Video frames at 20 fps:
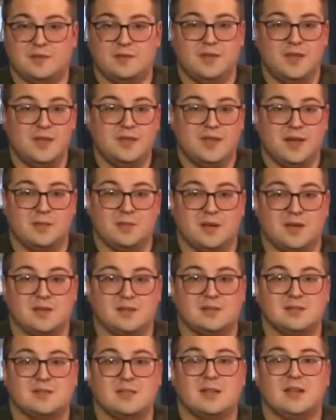Then that
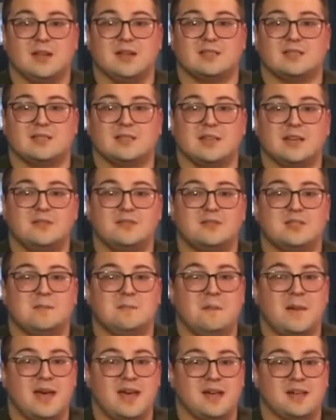means his love
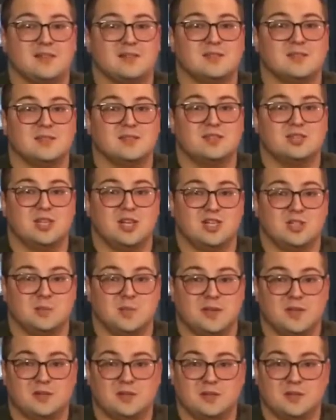demands
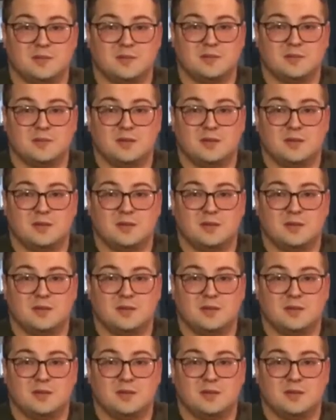judgment.